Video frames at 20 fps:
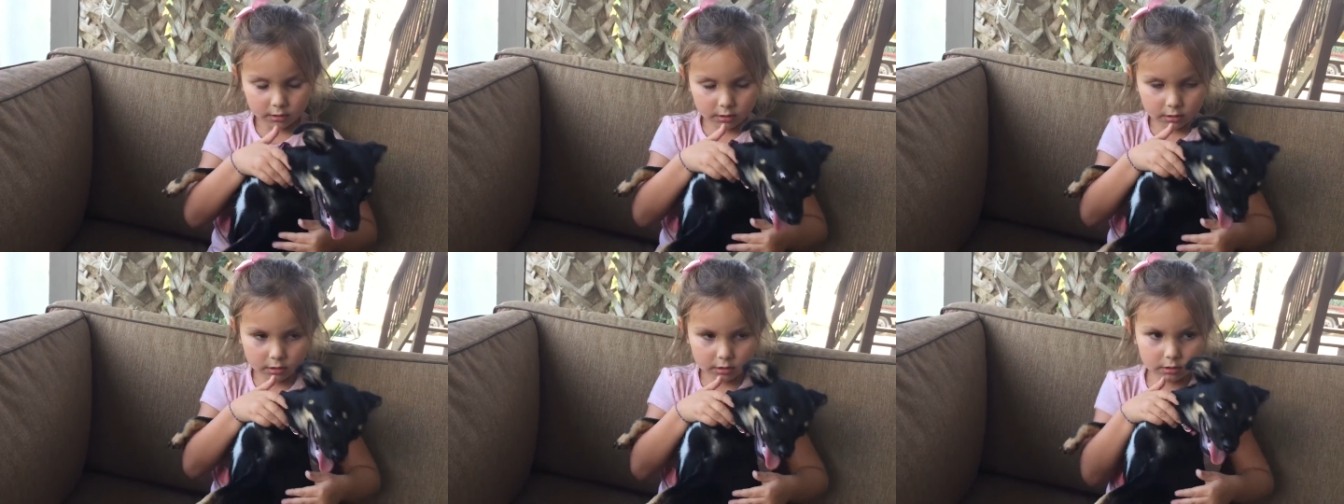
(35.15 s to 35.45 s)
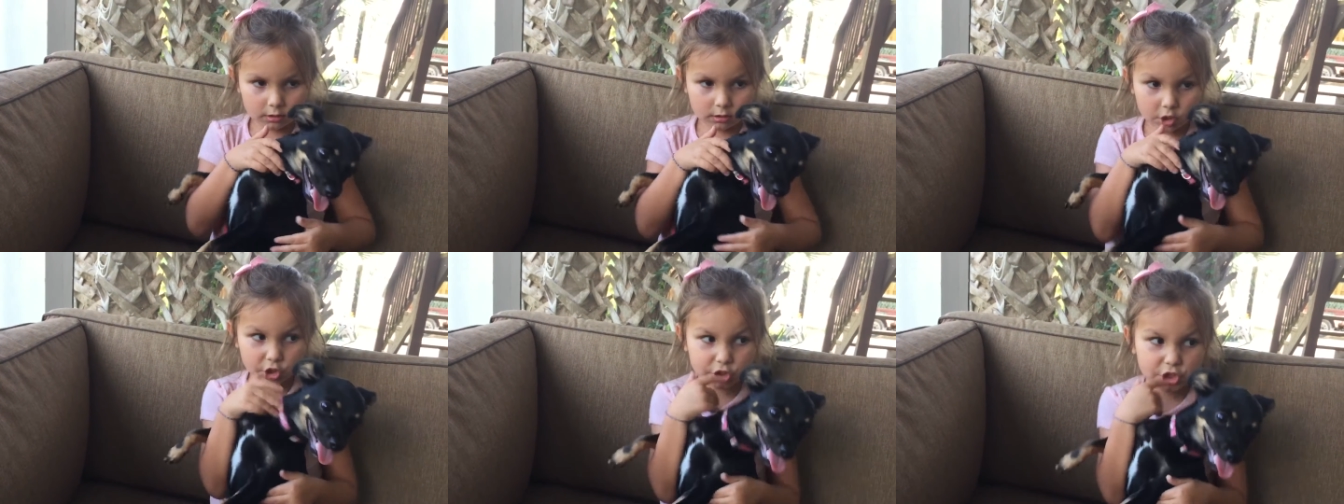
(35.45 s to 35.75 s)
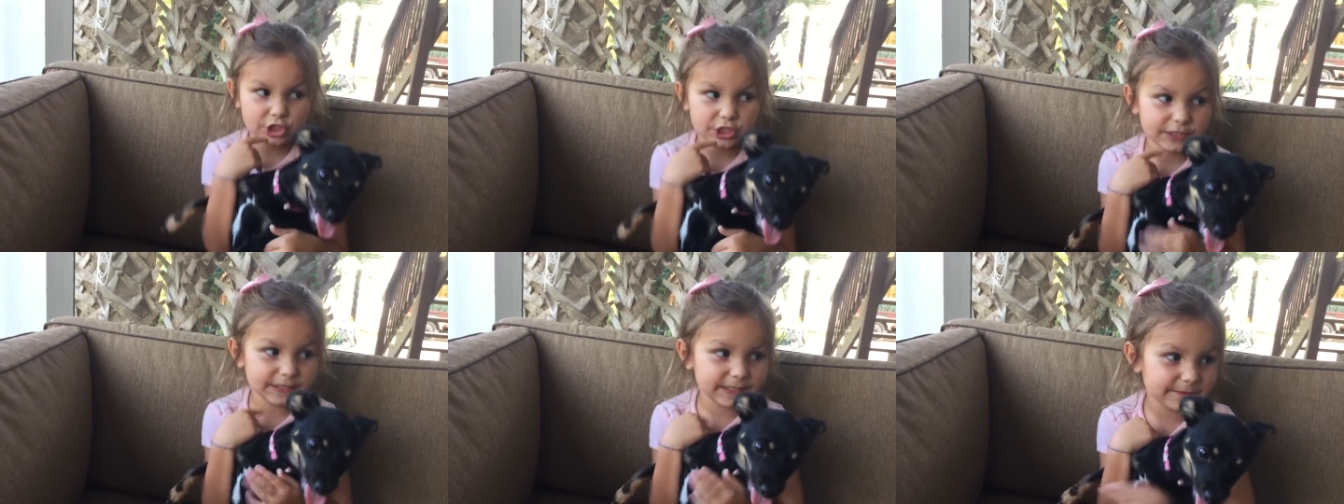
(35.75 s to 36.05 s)

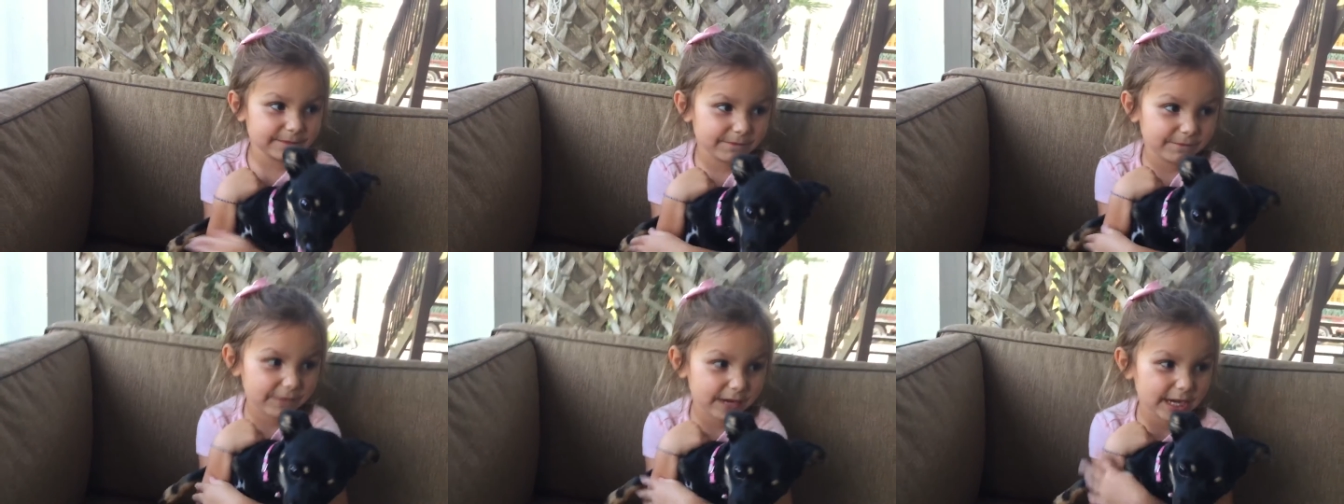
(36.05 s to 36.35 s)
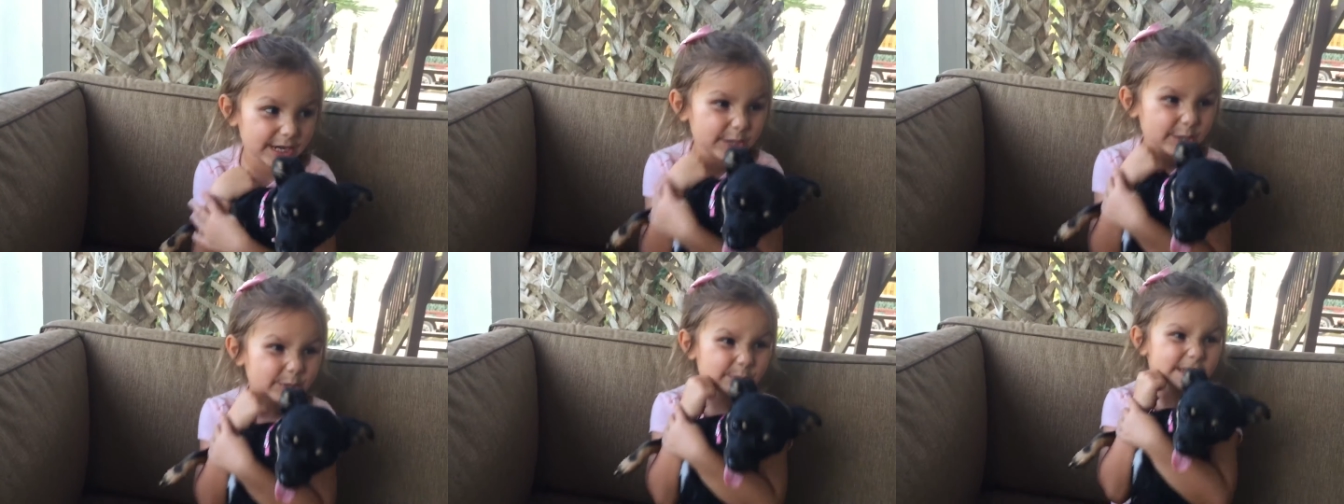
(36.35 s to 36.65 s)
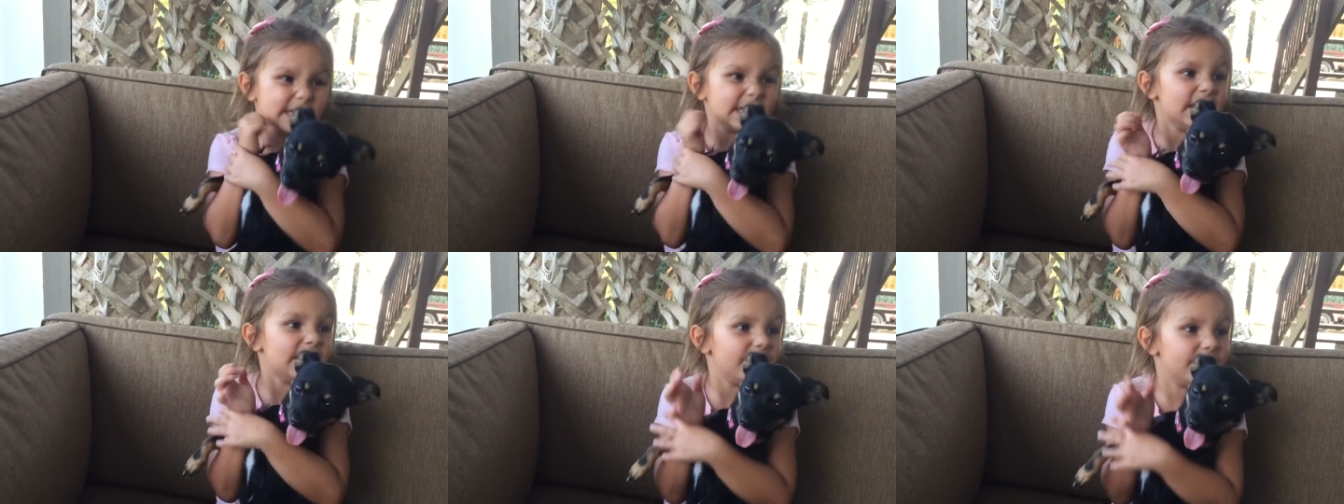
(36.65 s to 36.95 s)
and he's
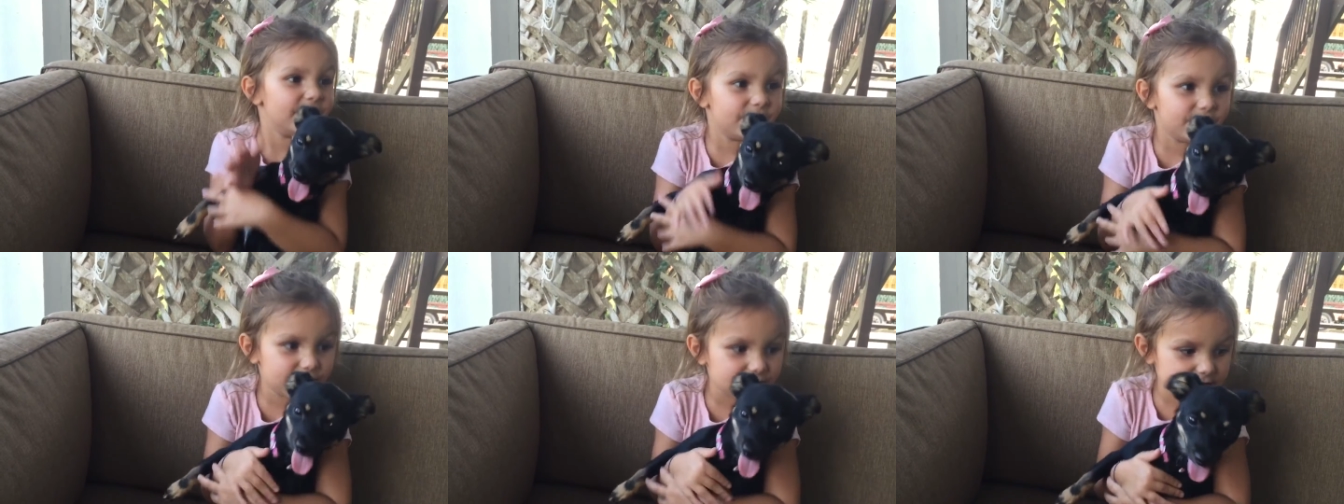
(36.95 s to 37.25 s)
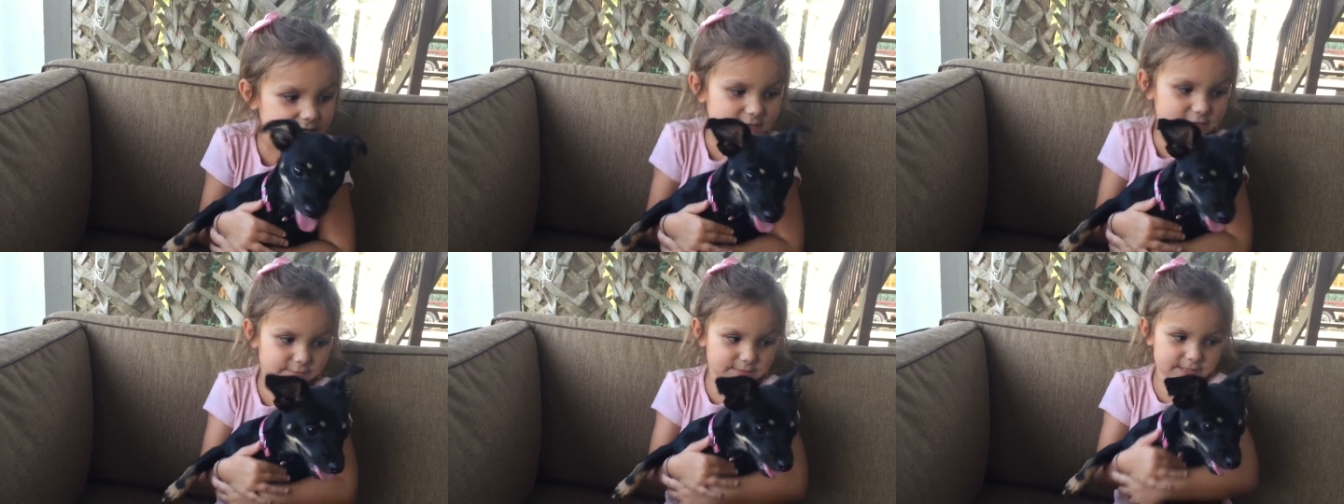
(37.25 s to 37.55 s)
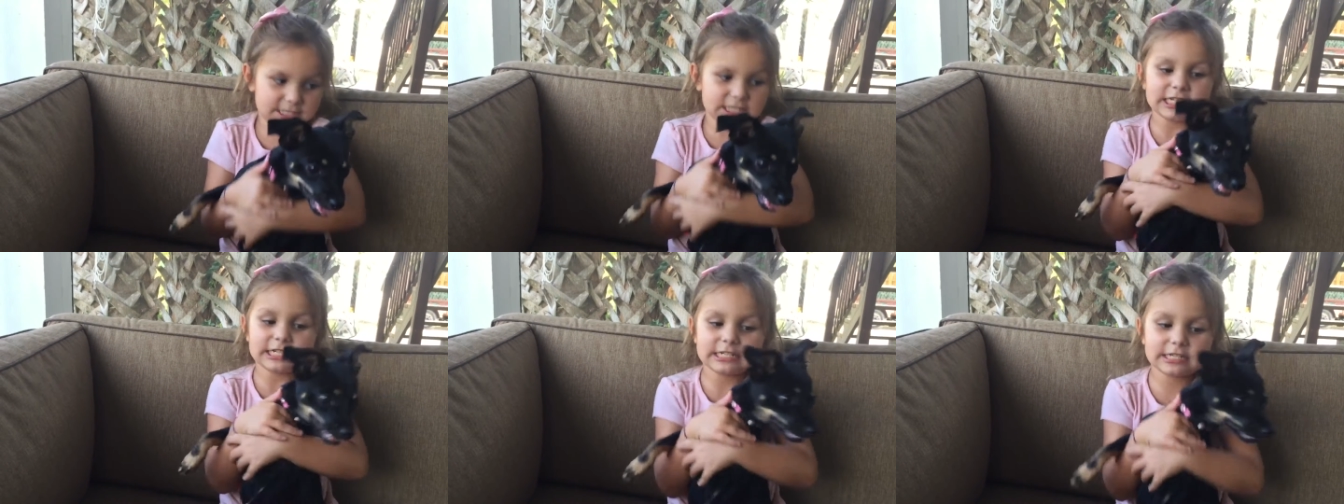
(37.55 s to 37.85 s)
very
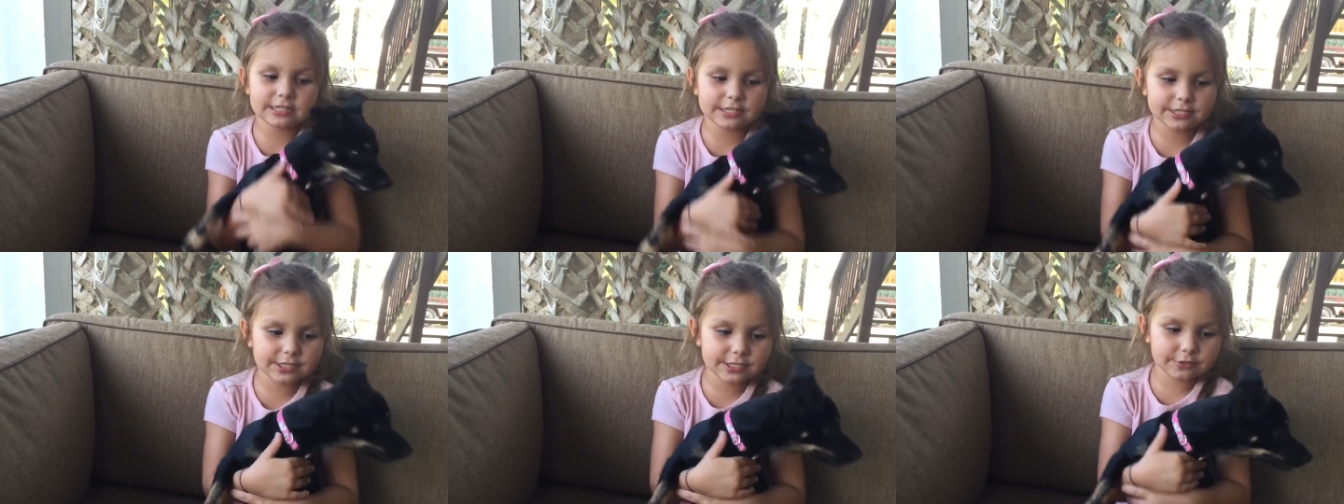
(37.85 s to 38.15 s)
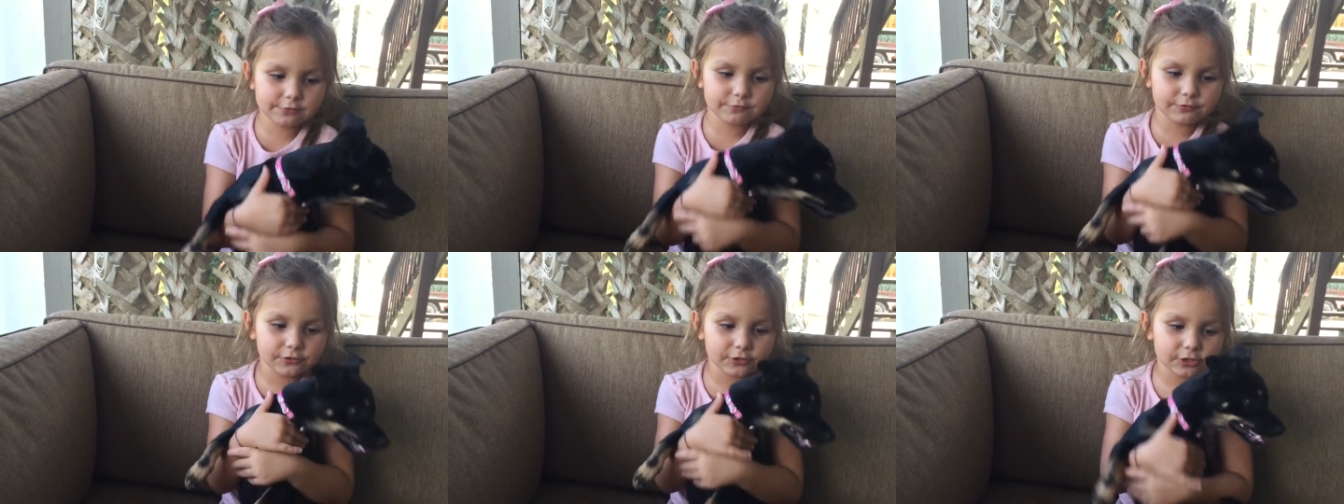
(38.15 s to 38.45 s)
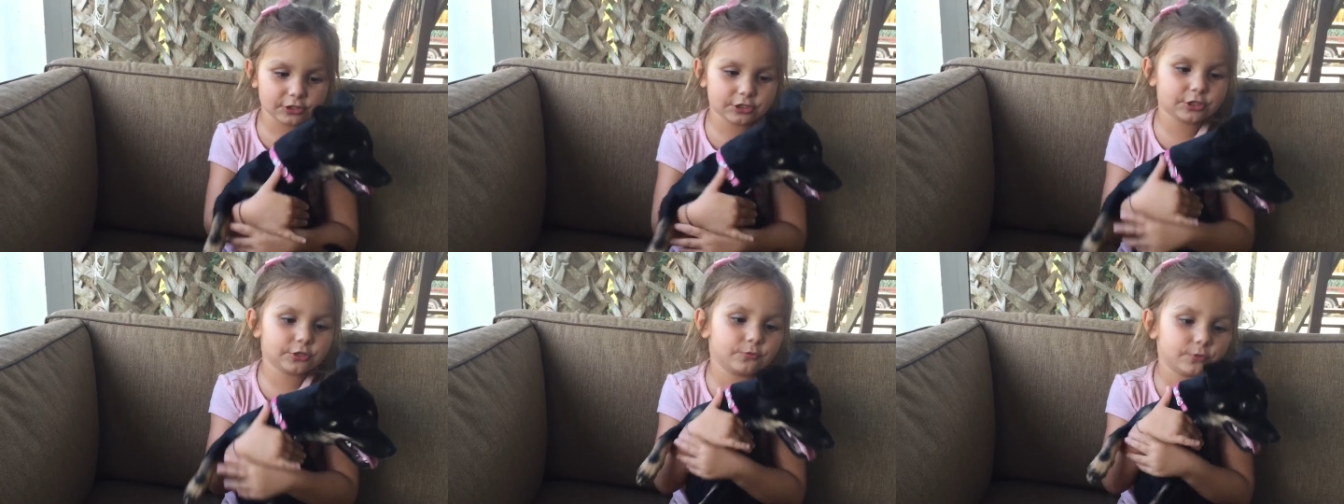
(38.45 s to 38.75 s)
very cute
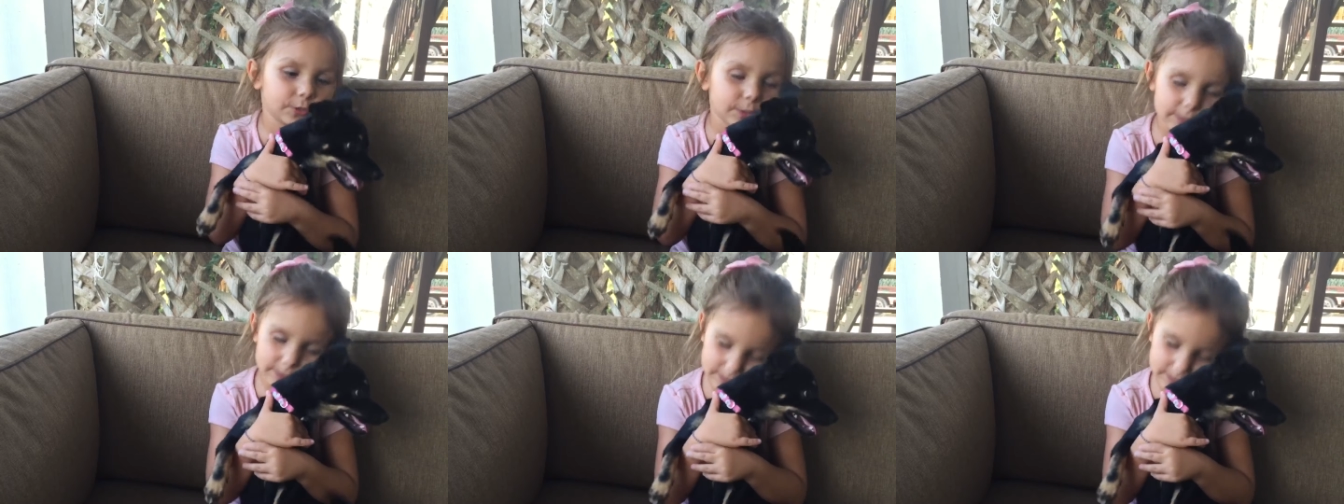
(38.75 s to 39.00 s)
cute